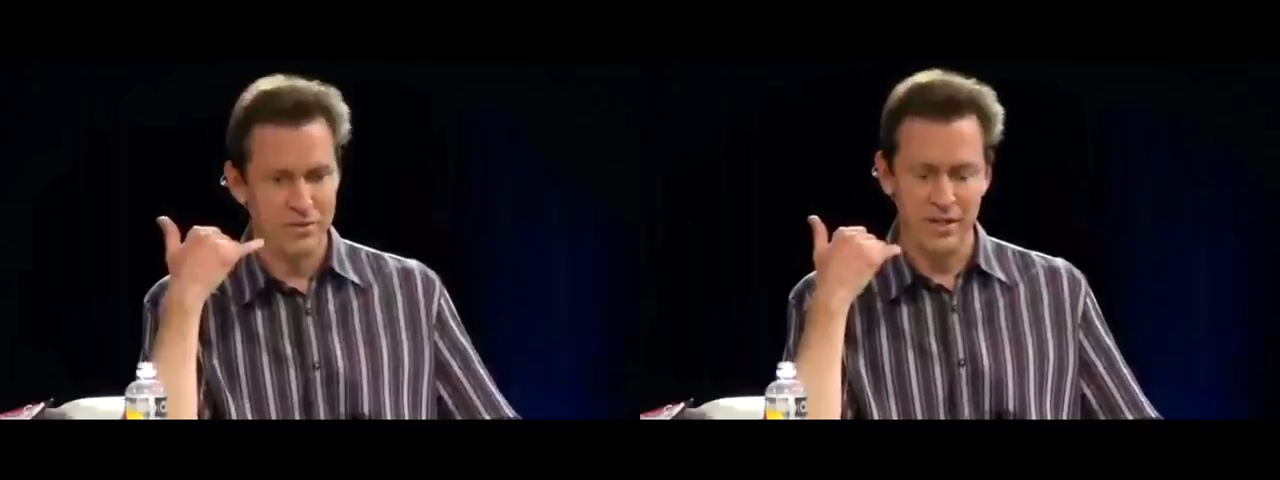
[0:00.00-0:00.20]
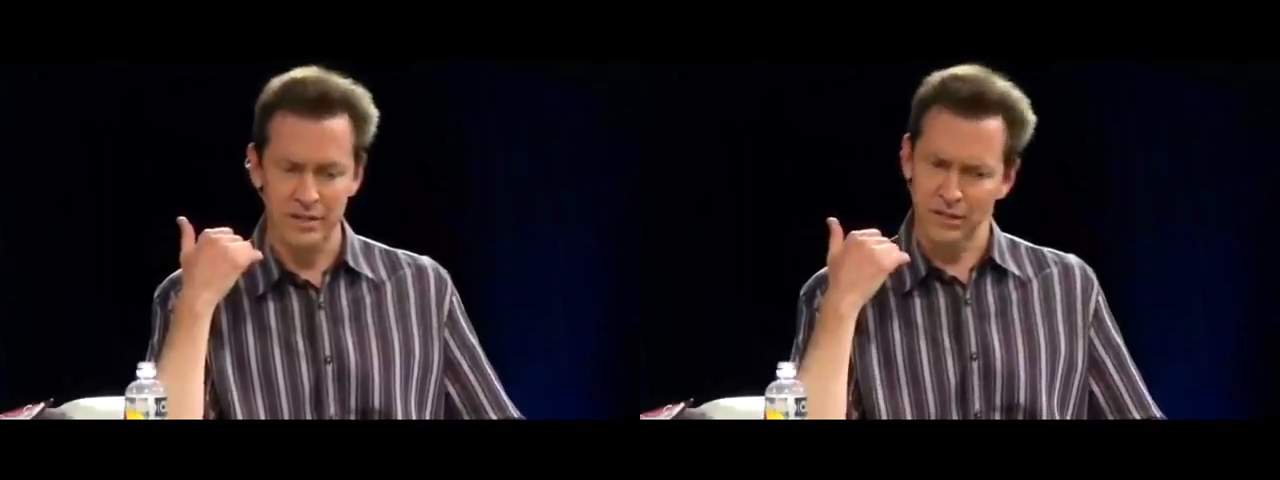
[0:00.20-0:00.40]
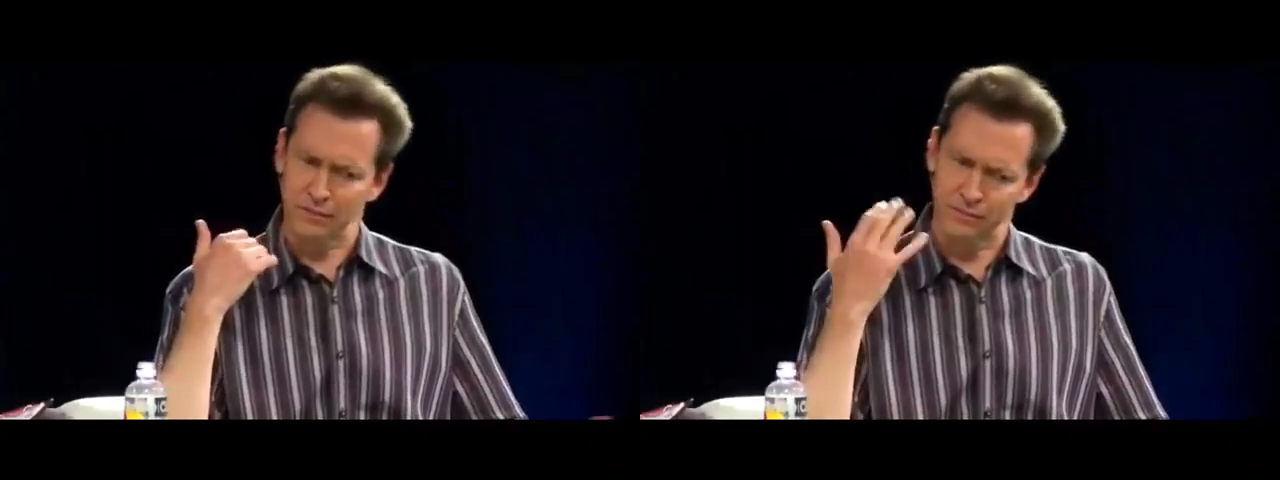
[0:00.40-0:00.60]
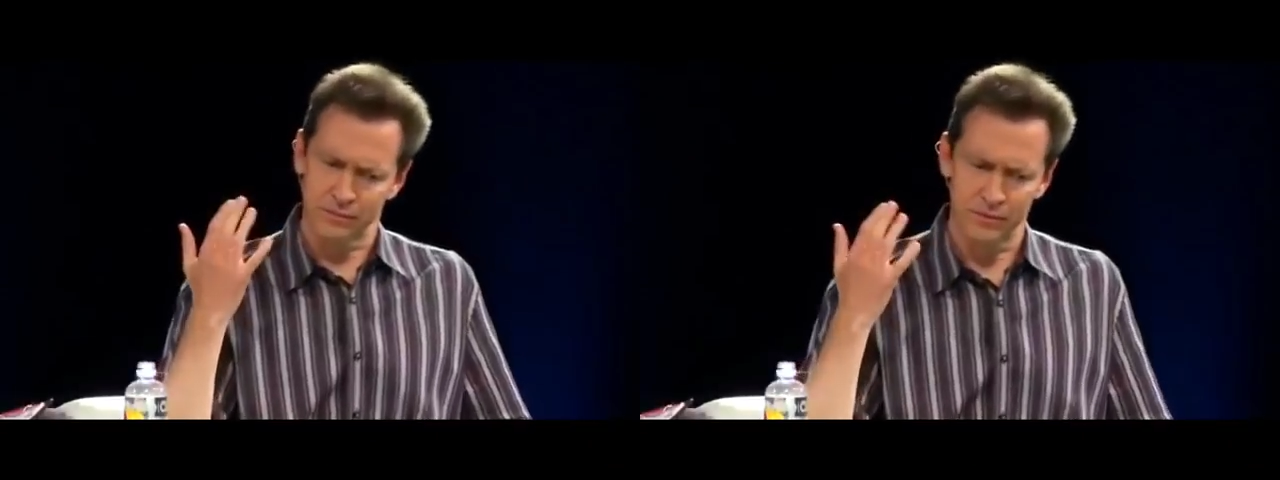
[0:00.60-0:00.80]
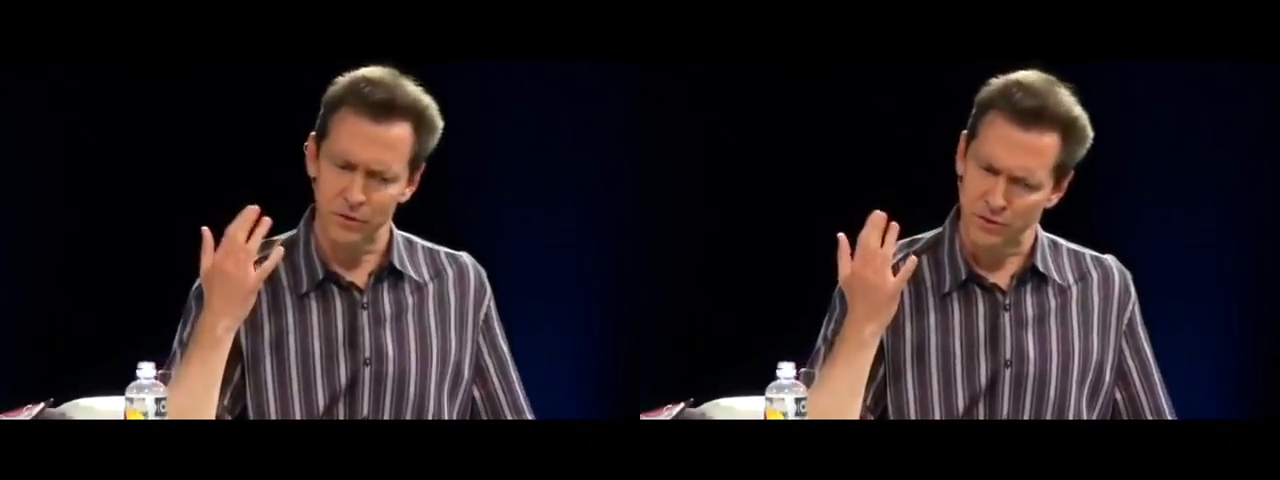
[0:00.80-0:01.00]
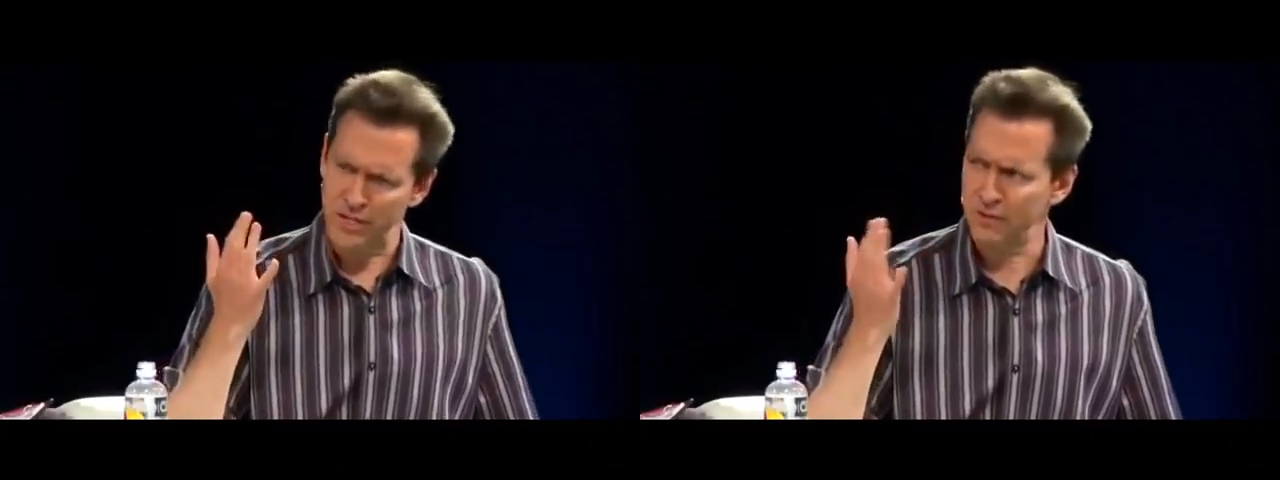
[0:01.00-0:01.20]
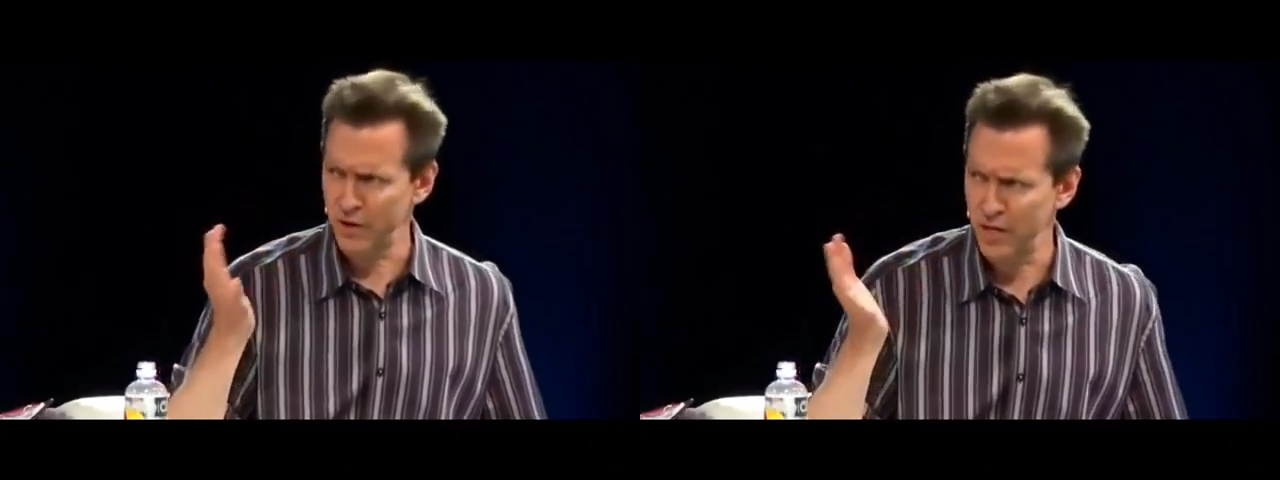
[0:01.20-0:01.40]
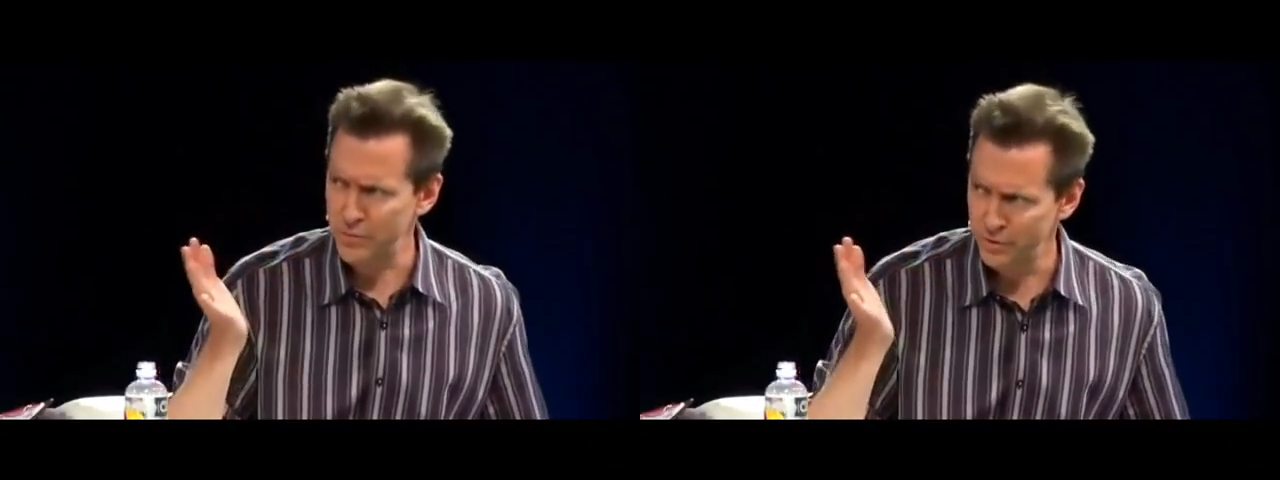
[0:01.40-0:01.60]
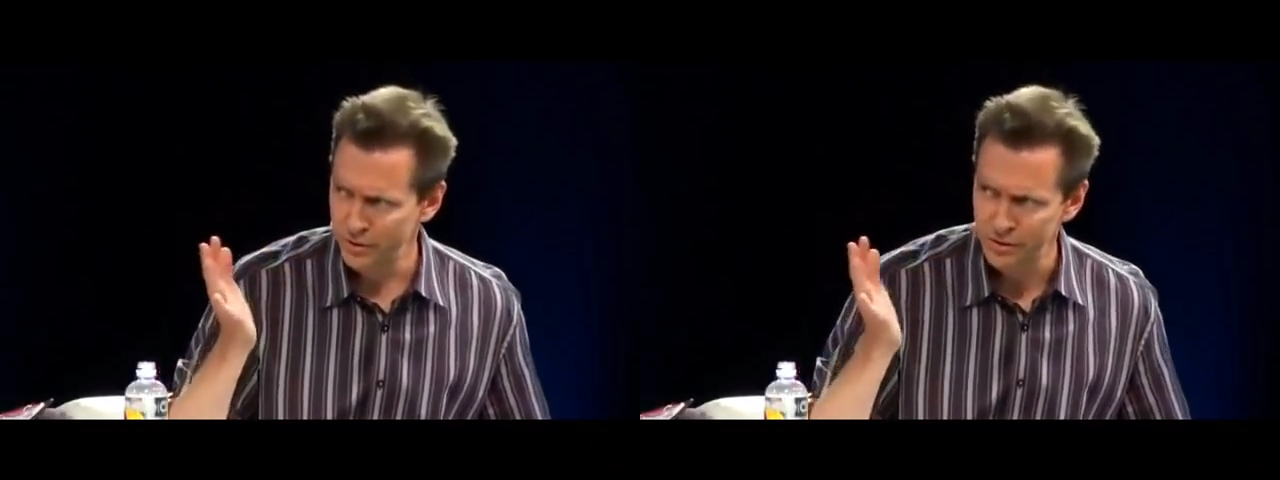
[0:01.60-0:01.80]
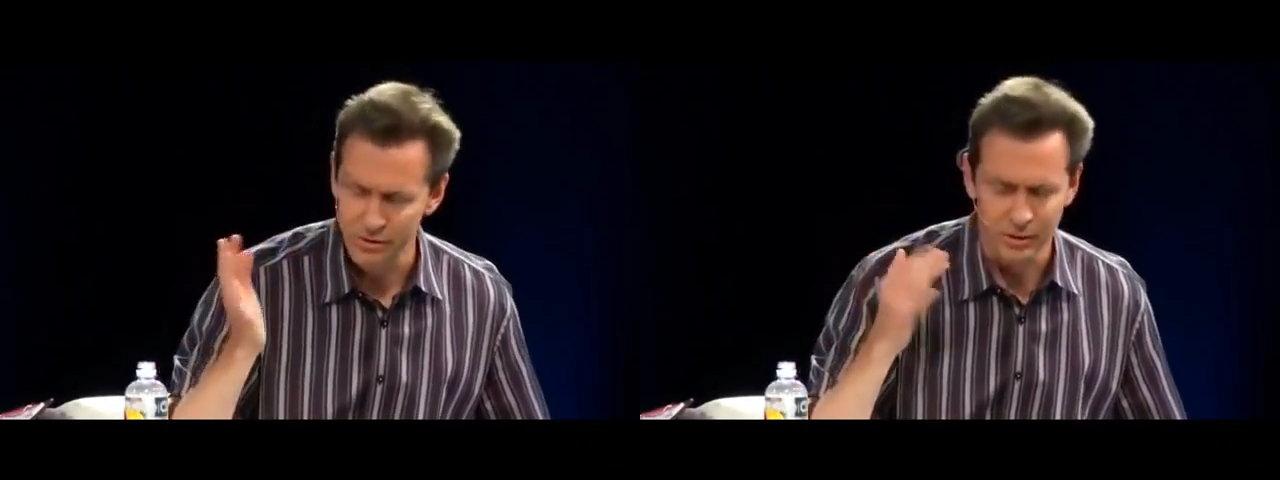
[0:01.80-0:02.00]
says, you're at Stanford
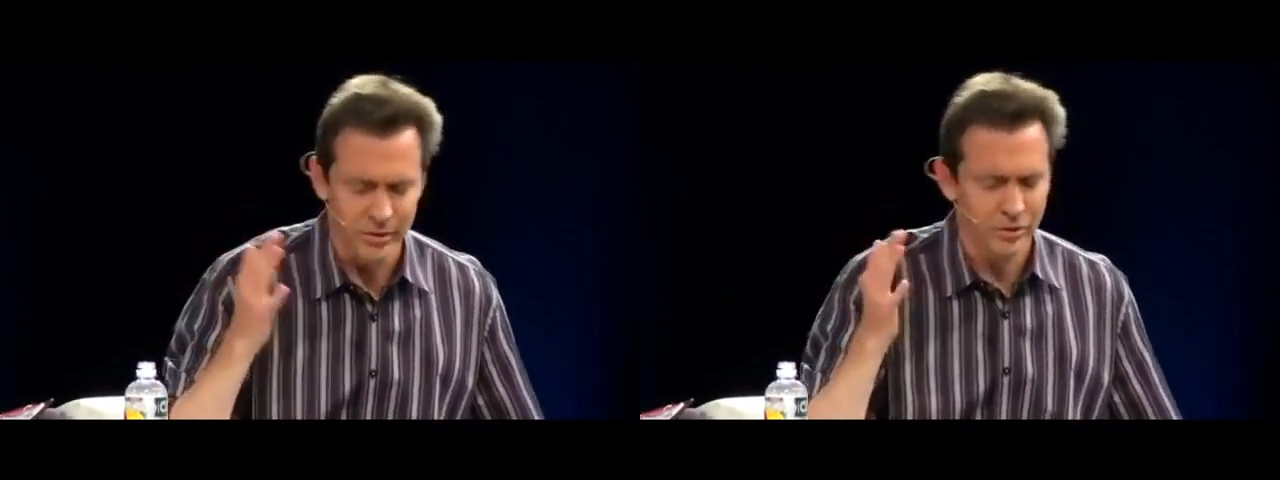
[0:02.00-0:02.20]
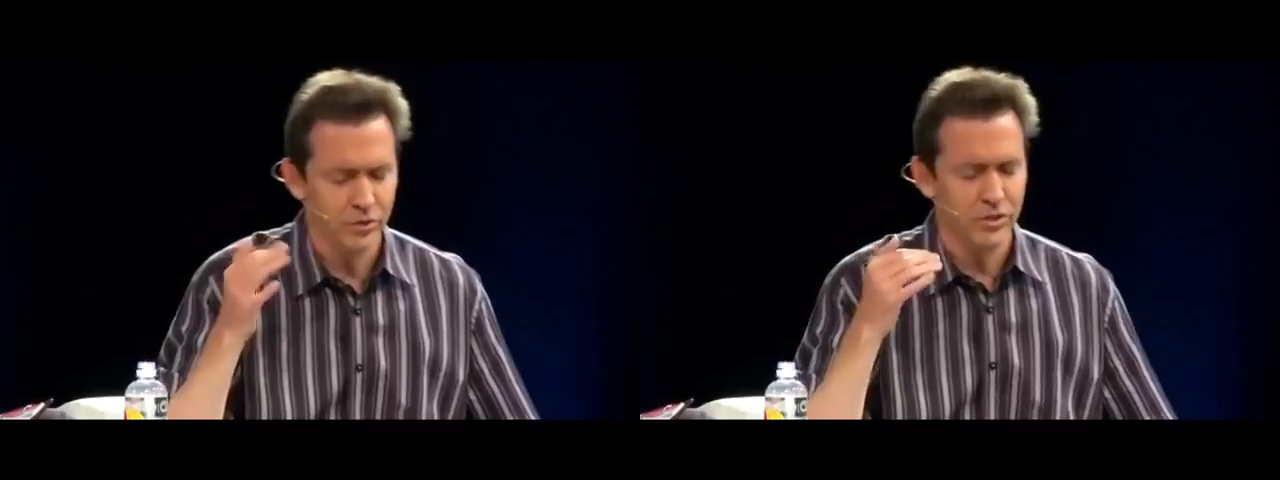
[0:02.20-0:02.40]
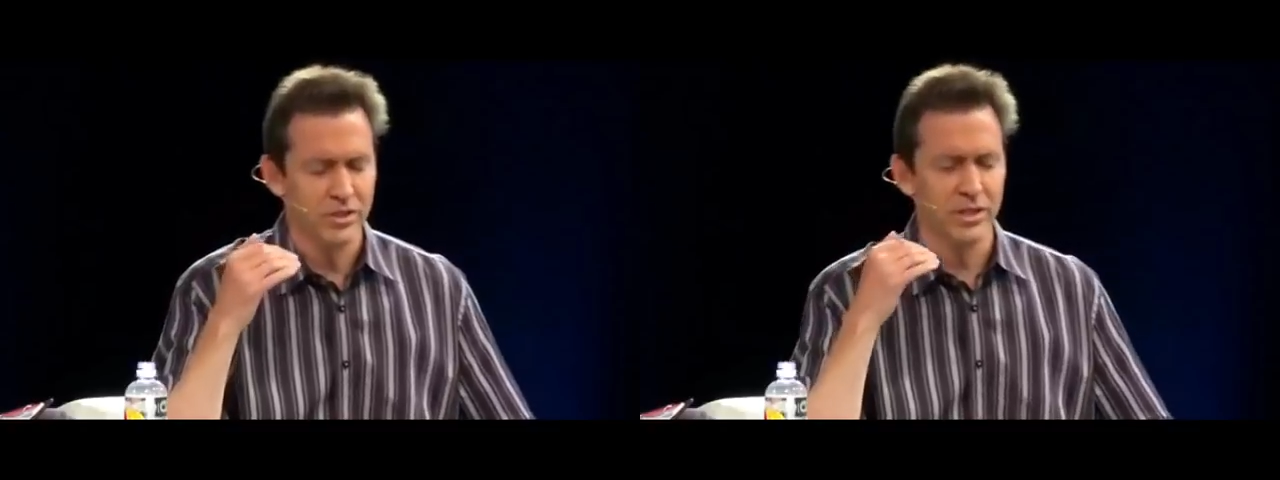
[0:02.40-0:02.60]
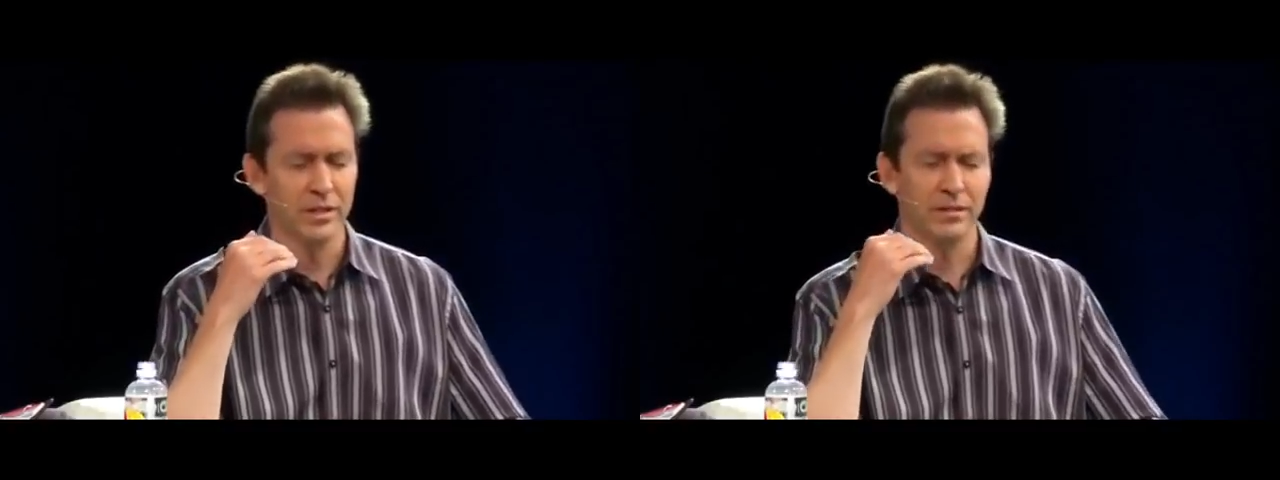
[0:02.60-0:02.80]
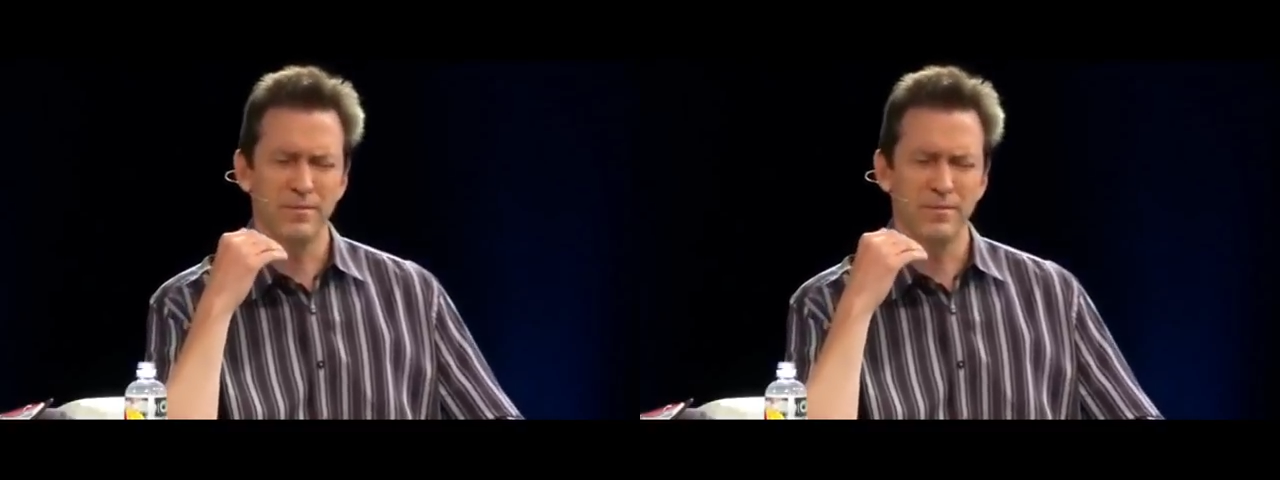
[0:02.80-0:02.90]
Hospital, and he said,